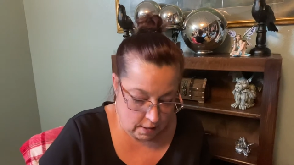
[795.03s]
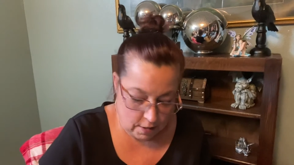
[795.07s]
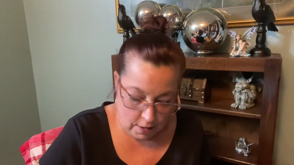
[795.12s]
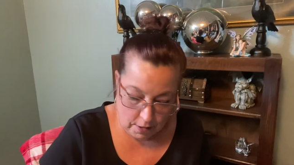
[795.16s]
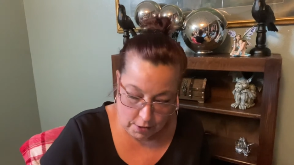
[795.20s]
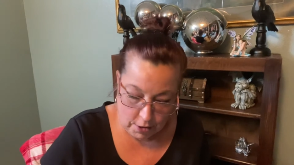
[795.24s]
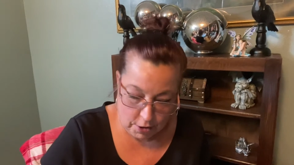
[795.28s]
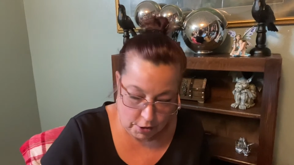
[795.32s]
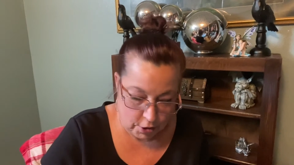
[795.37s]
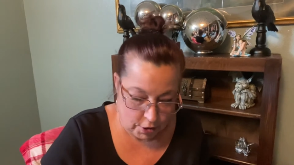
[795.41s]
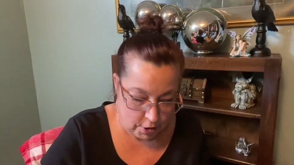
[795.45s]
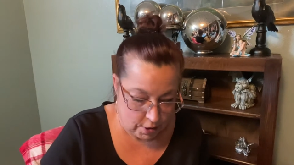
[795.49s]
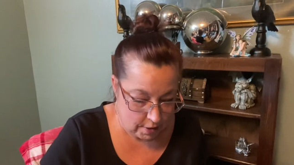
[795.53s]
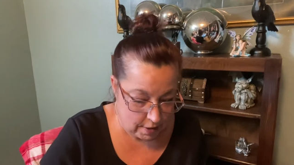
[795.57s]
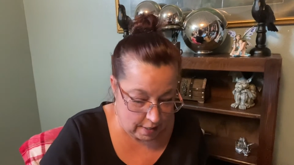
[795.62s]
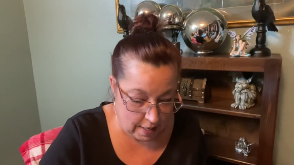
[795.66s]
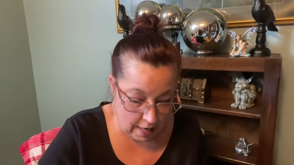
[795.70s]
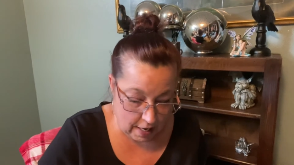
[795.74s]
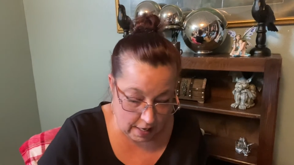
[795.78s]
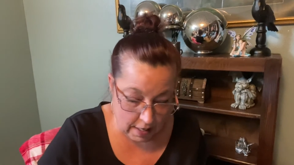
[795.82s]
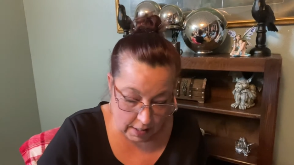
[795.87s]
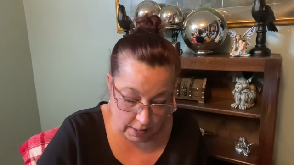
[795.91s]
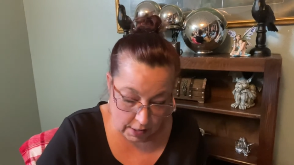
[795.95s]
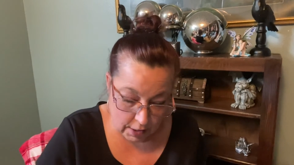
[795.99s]
just
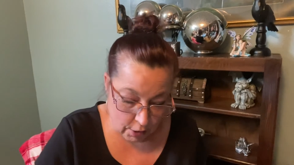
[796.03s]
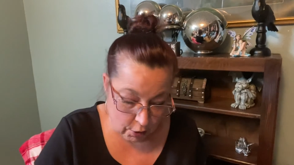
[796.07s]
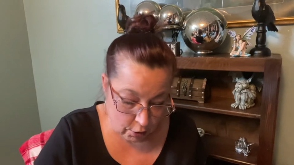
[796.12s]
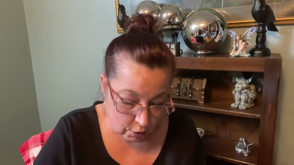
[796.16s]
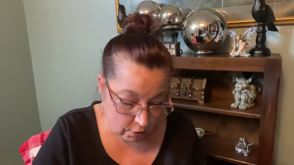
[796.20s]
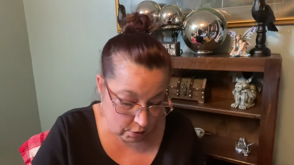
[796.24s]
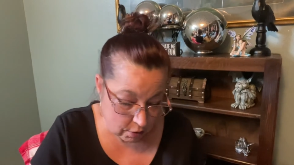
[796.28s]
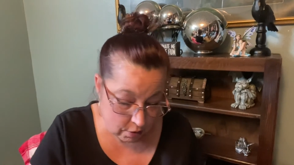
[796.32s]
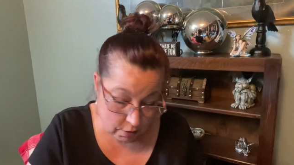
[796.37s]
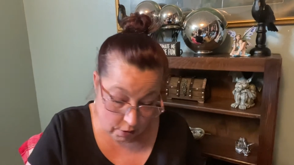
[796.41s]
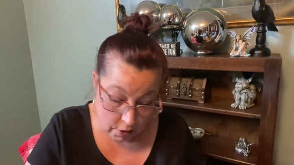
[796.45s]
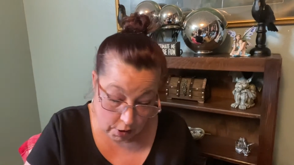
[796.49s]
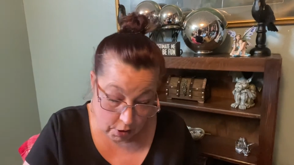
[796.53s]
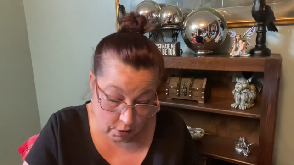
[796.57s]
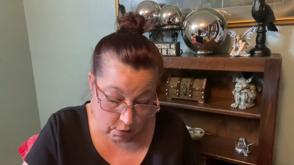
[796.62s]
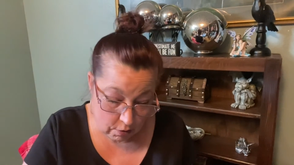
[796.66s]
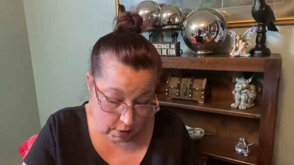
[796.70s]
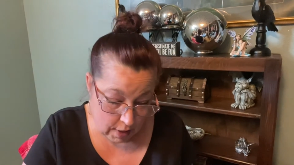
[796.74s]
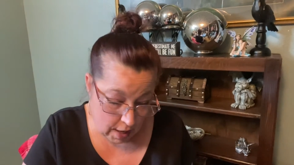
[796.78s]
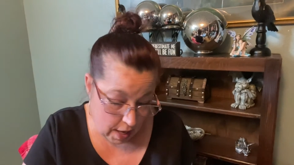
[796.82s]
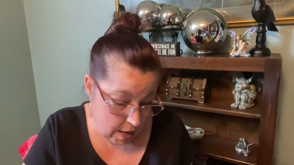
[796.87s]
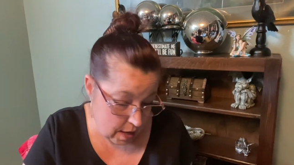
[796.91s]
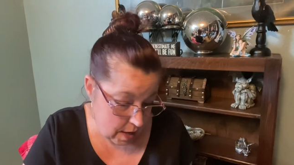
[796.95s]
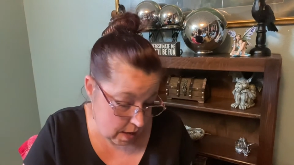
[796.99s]
the
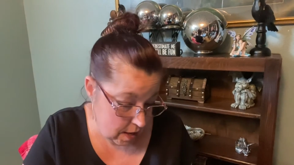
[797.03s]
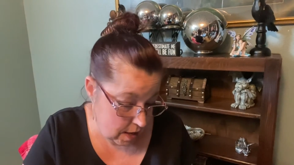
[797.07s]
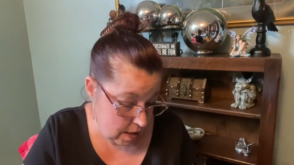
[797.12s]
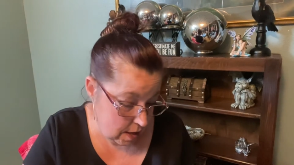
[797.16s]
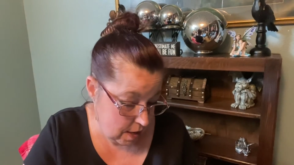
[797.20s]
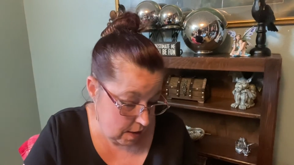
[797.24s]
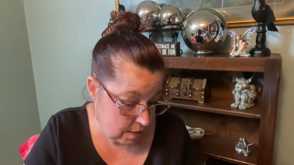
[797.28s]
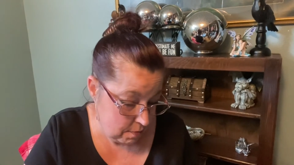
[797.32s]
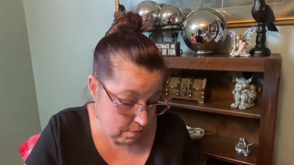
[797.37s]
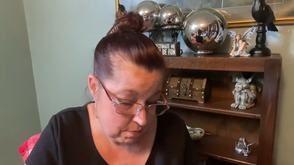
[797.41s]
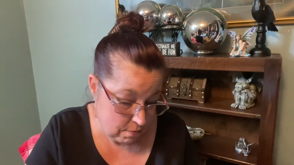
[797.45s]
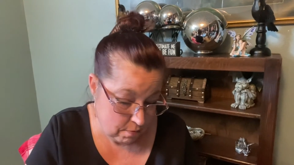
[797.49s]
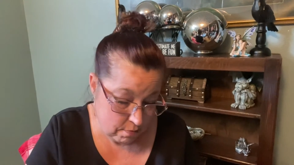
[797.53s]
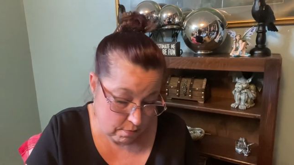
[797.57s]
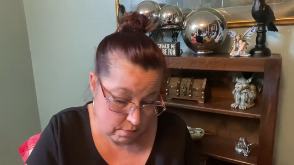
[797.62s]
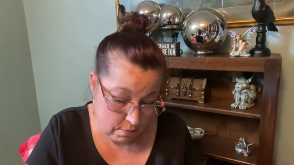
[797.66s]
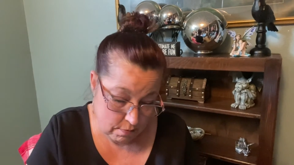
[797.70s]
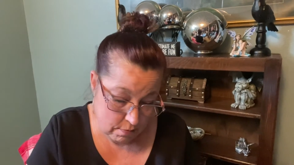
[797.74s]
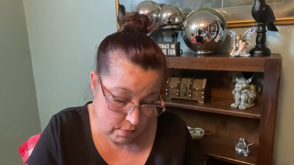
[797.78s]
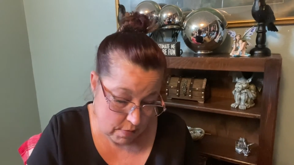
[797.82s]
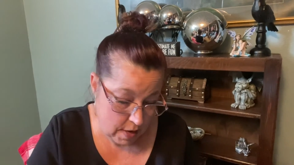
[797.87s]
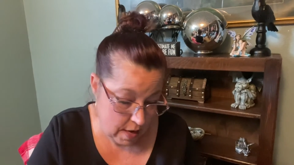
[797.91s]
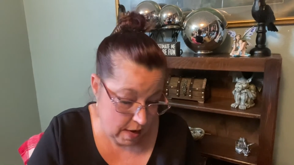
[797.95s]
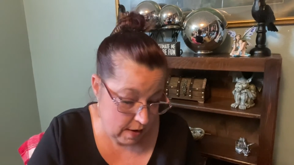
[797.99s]
UK,
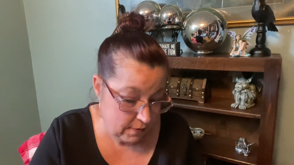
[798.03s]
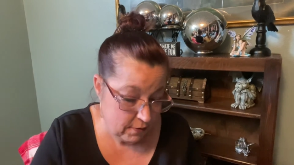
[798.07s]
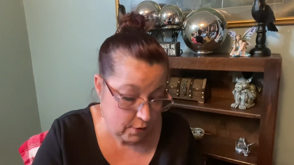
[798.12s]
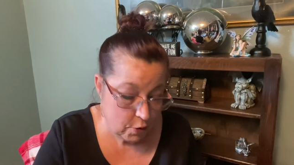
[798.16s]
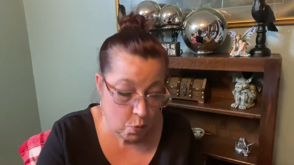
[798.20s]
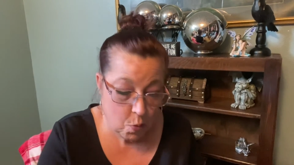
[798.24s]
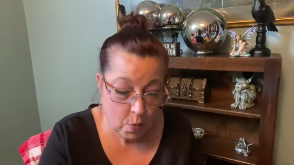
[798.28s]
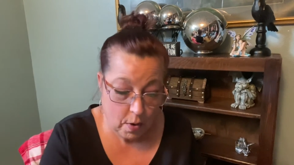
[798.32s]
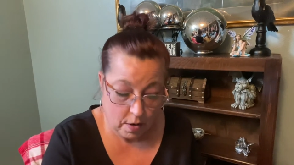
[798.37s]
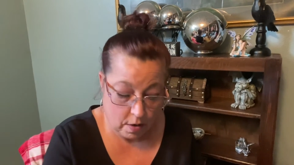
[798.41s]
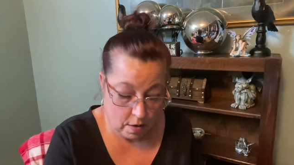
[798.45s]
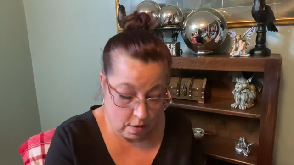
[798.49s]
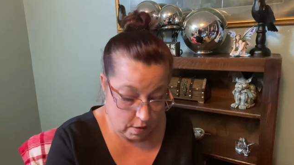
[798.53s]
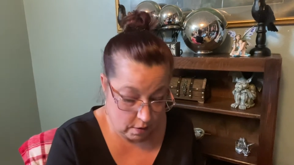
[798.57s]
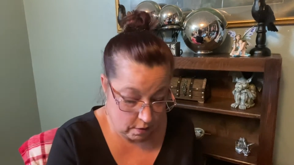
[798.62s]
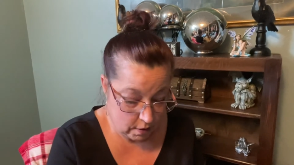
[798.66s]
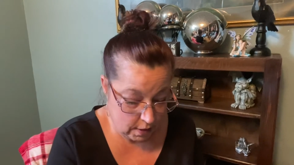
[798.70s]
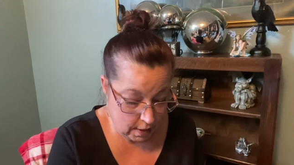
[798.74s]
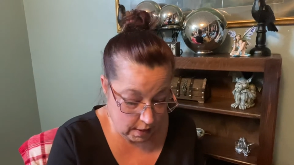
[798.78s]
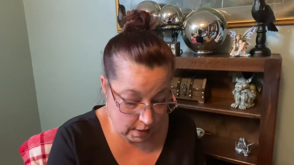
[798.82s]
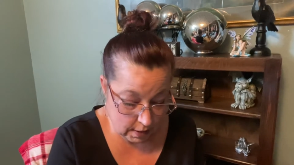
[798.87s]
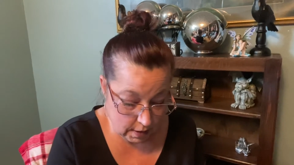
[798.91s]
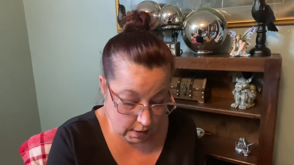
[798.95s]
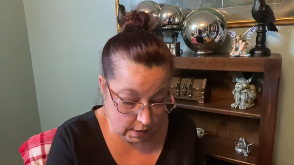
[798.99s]
everywhere.
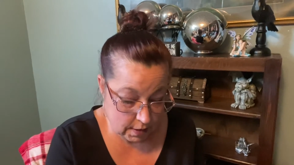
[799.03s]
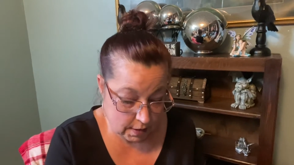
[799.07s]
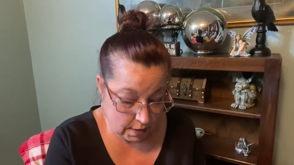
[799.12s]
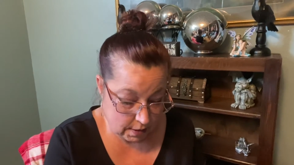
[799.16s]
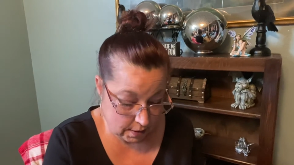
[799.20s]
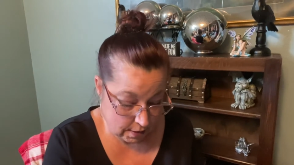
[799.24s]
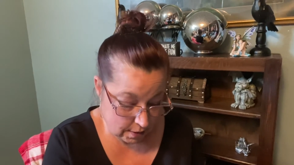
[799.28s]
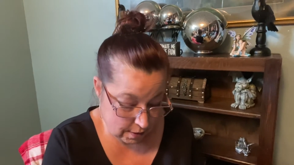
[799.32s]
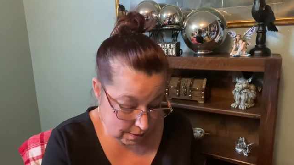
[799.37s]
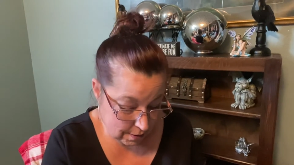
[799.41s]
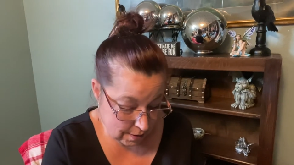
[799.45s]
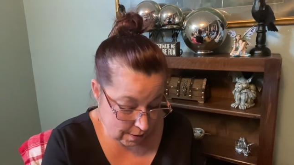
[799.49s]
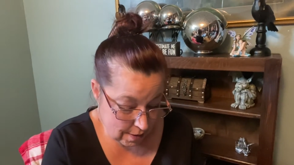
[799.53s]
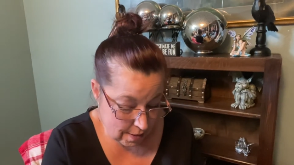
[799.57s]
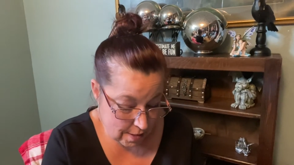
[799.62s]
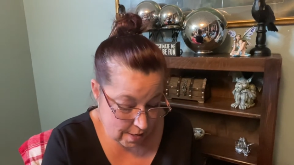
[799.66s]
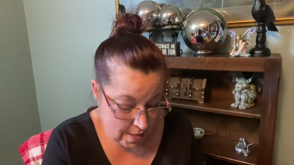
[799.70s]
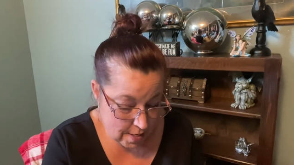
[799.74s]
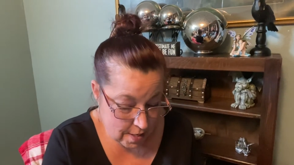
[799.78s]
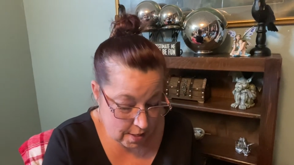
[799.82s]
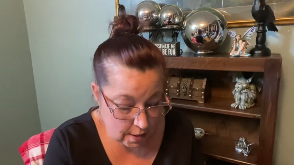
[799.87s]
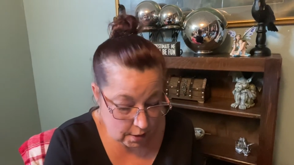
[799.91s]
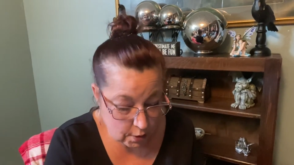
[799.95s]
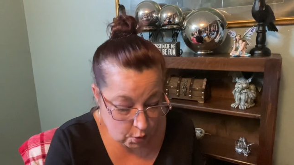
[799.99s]
And
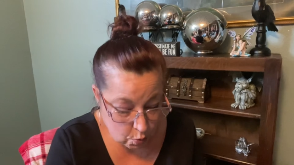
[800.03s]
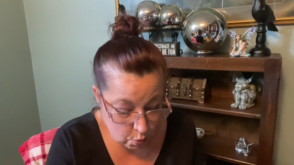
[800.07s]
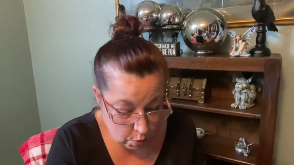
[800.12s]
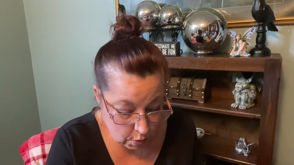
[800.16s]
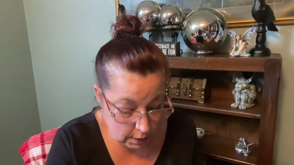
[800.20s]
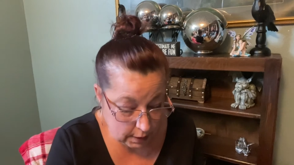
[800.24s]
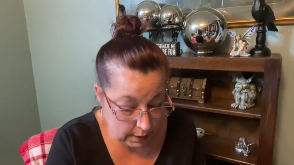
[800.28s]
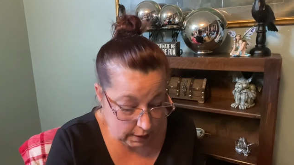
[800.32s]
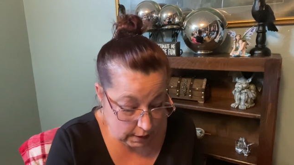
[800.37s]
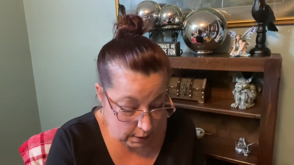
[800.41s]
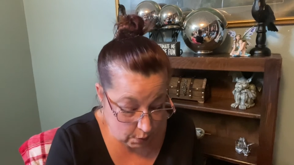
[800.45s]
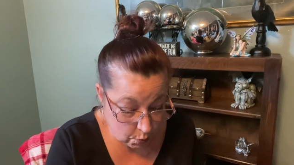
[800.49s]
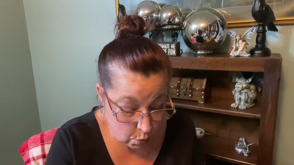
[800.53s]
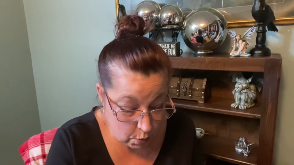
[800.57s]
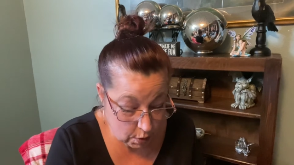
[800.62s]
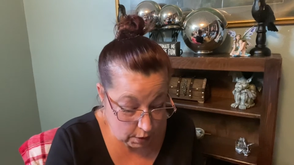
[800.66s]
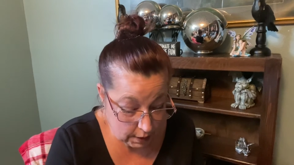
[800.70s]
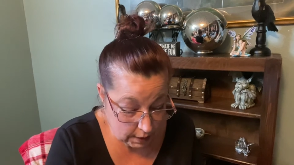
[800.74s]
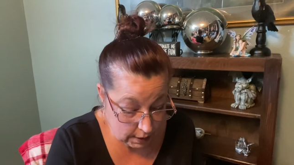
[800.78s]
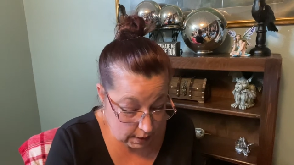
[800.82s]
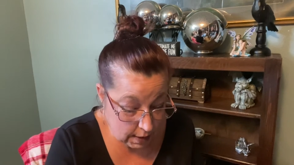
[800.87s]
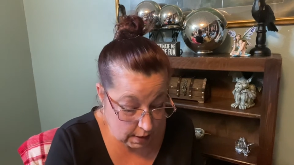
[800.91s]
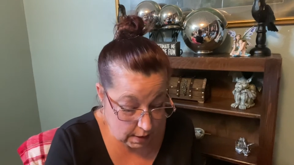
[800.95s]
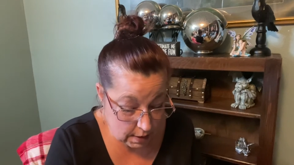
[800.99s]
it's really, really
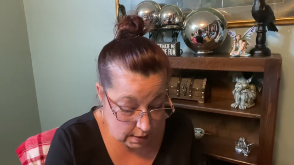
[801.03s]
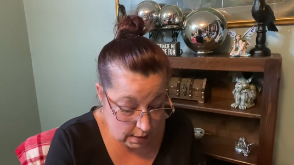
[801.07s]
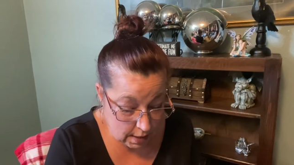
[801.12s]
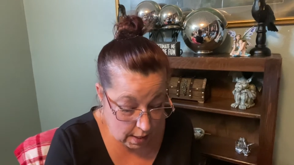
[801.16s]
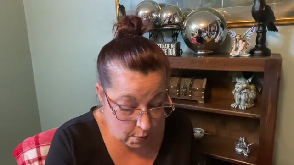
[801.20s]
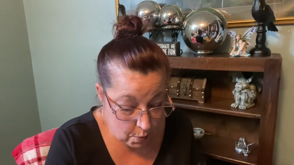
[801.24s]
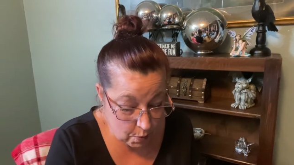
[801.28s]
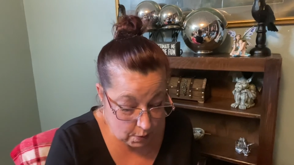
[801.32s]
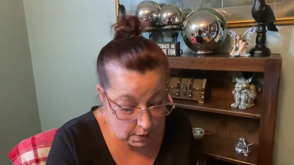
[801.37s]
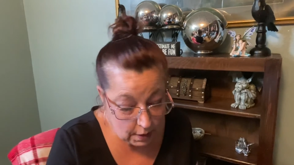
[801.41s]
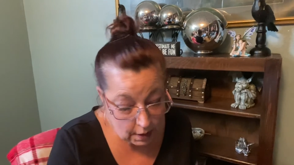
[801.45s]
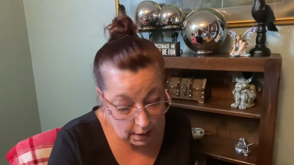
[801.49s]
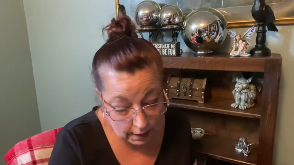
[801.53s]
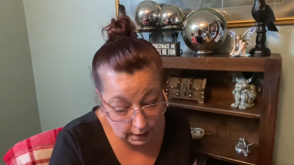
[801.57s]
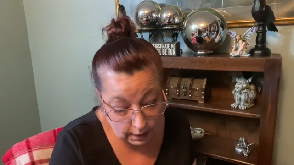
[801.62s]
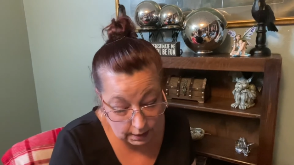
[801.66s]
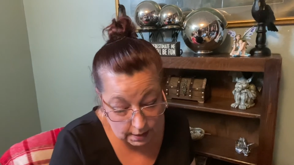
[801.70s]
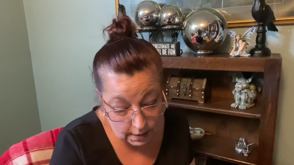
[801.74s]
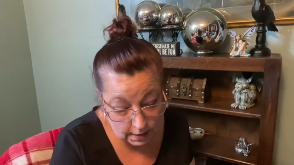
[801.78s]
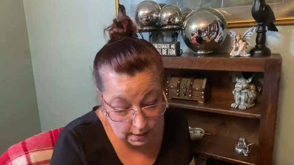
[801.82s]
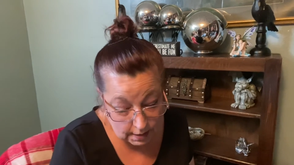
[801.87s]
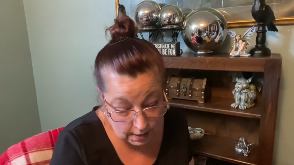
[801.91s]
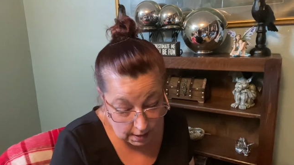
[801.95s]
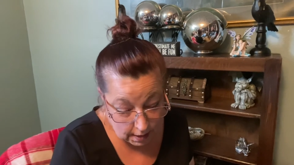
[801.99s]
nice. I would like to
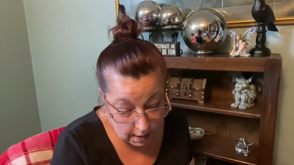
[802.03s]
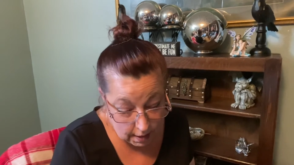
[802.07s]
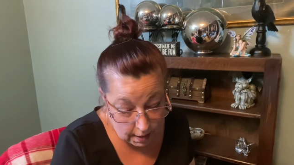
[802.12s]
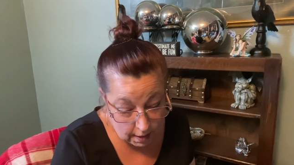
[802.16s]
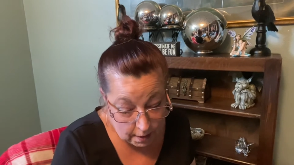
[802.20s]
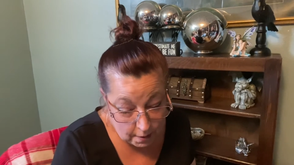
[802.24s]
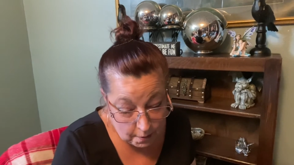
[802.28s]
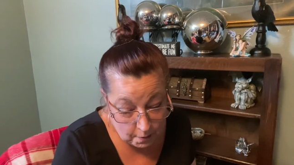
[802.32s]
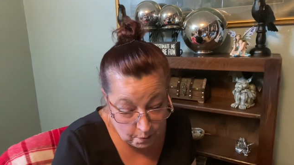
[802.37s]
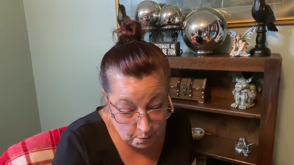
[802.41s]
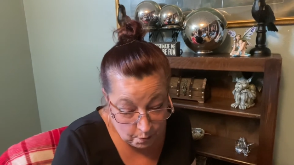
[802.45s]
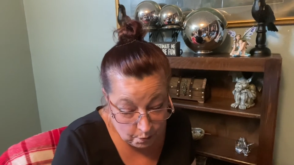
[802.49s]
see